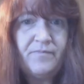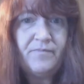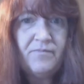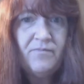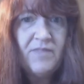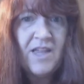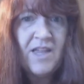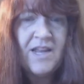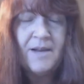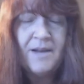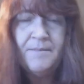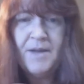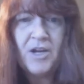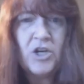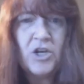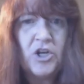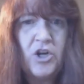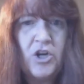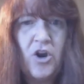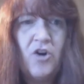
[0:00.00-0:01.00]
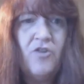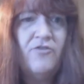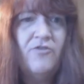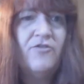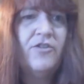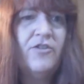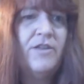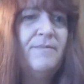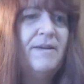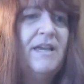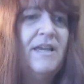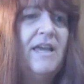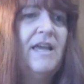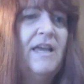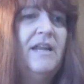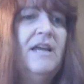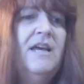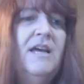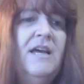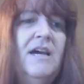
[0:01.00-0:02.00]
And I'm not going to go over them
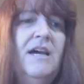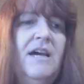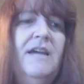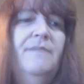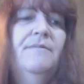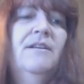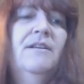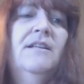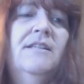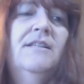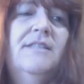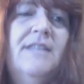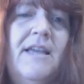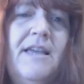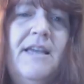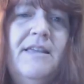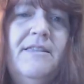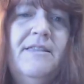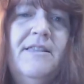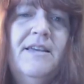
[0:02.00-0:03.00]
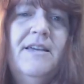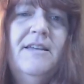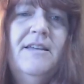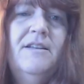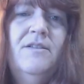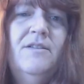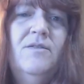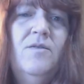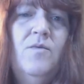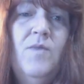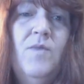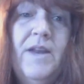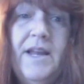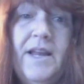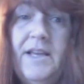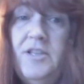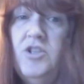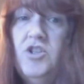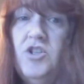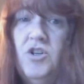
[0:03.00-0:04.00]
again. I am going to say that when
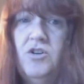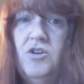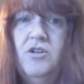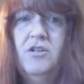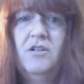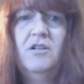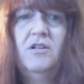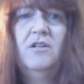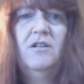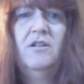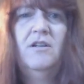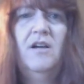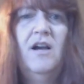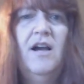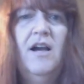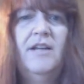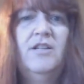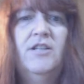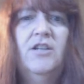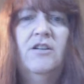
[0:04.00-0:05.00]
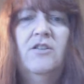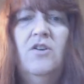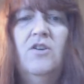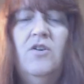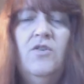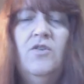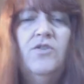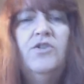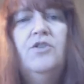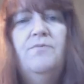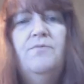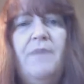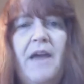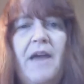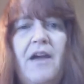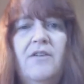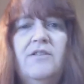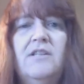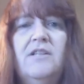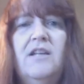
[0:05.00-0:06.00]
I start, I took the whole two
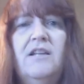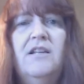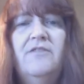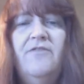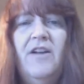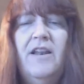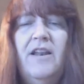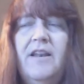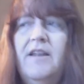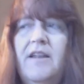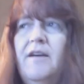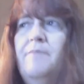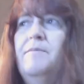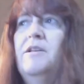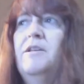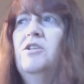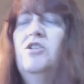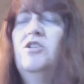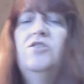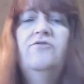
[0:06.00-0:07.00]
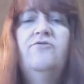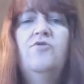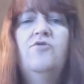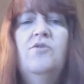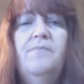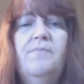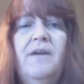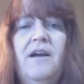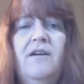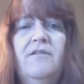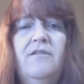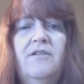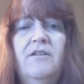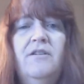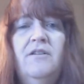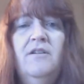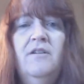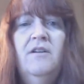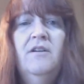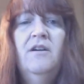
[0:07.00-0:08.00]
pounds and I divided it up into four pound
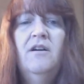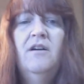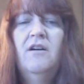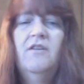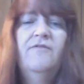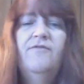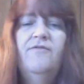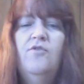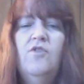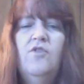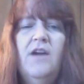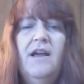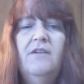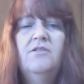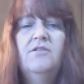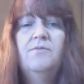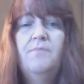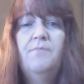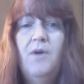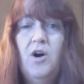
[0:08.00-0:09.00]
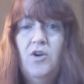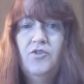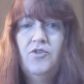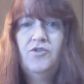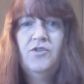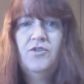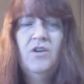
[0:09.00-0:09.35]
or four ounce balls.